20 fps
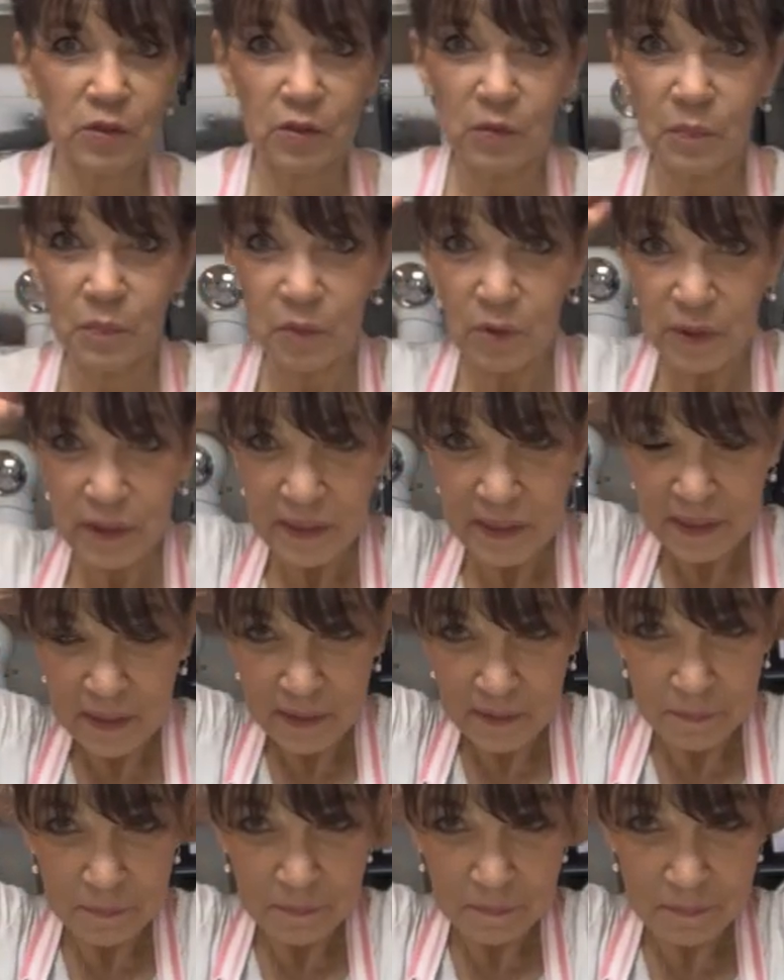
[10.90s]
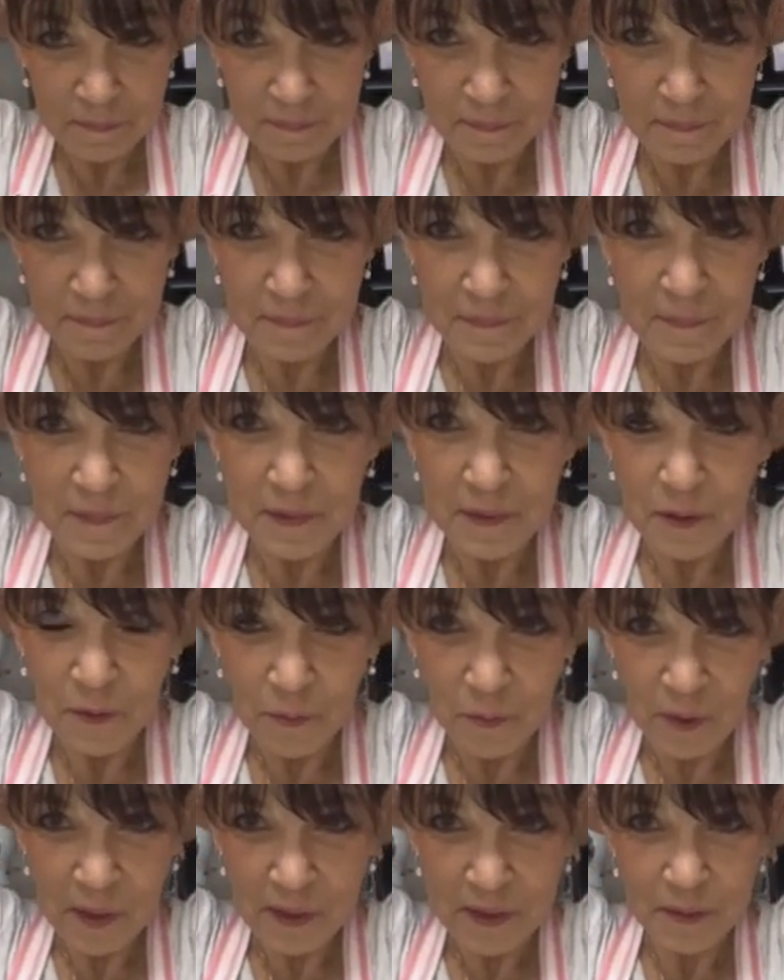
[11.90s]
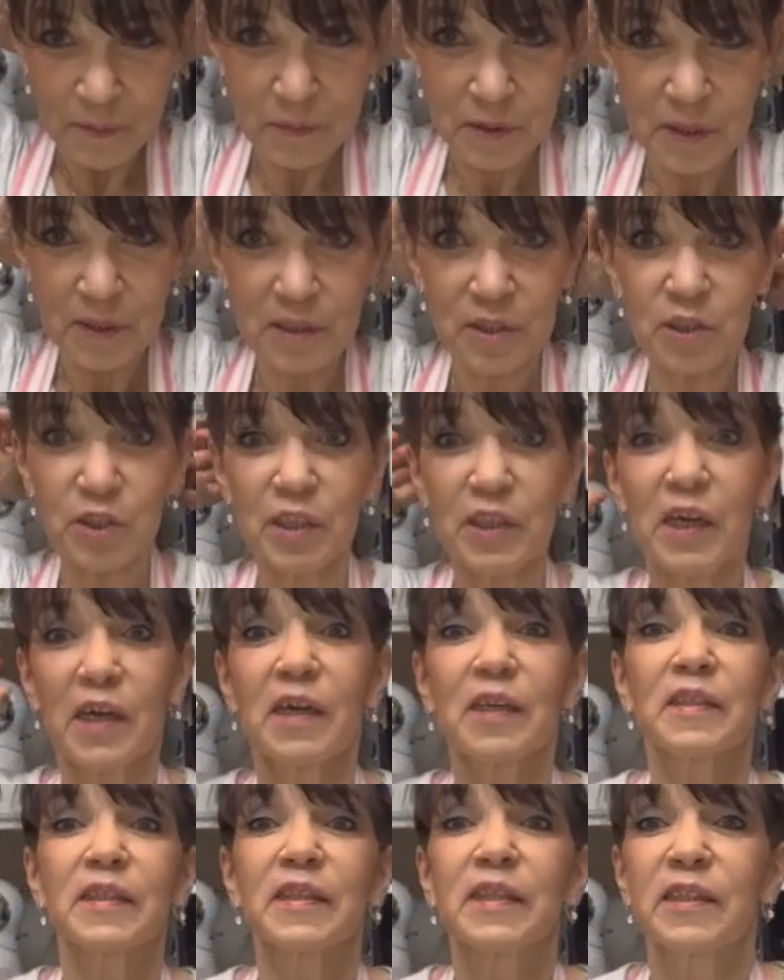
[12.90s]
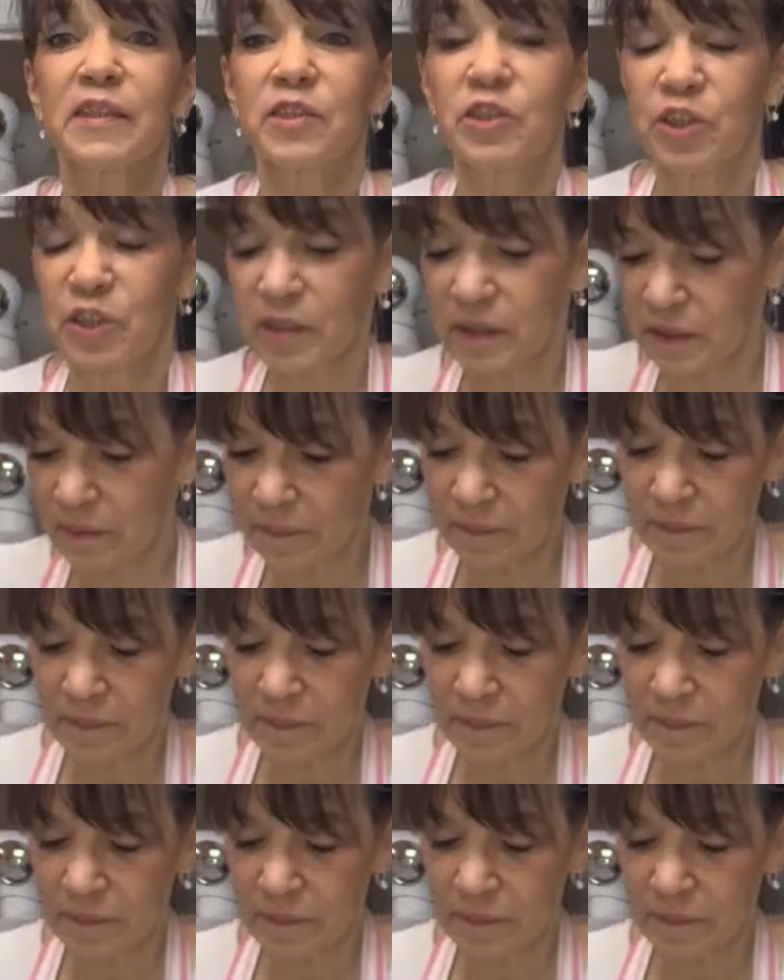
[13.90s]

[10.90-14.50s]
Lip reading: Good morning. Welcome to the Cicala kitchen.